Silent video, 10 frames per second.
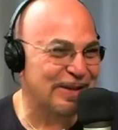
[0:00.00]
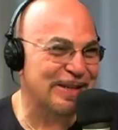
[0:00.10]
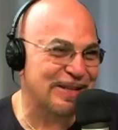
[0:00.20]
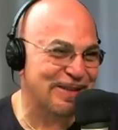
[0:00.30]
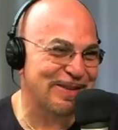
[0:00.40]
You're
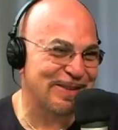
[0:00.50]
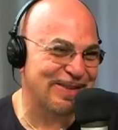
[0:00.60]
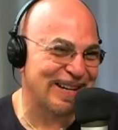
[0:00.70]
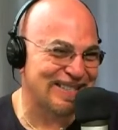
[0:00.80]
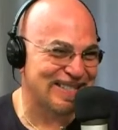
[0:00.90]
going to do it the
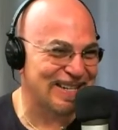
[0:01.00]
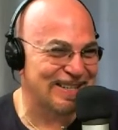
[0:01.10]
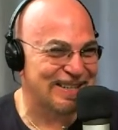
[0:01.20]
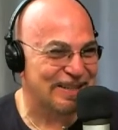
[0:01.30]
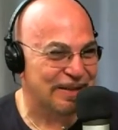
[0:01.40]
way I tell
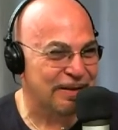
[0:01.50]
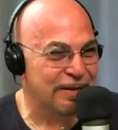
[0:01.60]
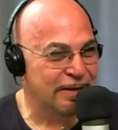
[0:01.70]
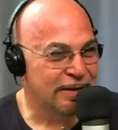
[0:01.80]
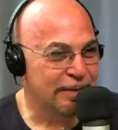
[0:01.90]
you to do.
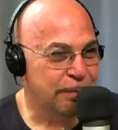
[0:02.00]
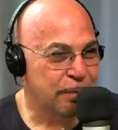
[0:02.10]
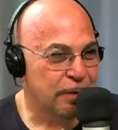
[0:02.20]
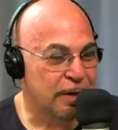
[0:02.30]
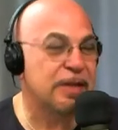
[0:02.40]

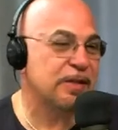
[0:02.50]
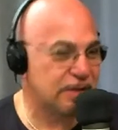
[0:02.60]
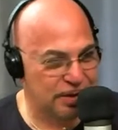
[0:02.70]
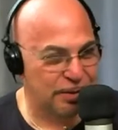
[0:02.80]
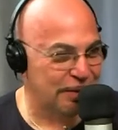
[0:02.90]

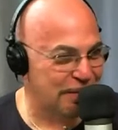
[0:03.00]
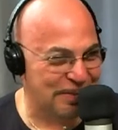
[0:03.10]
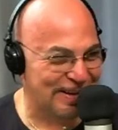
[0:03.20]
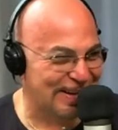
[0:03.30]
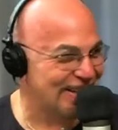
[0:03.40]
This is the only
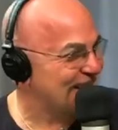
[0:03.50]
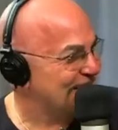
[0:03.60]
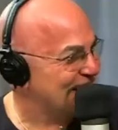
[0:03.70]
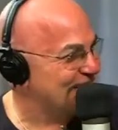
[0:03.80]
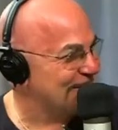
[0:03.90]
plan. You
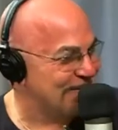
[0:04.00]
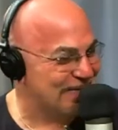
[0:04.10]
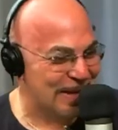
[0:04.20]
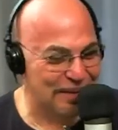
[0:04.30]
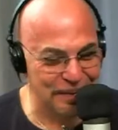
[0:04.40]
know I, that would
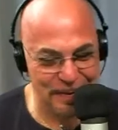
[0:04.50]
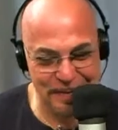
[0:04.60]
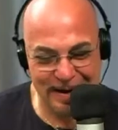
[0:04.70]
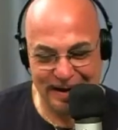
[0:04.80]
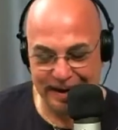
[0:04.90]
that would be me.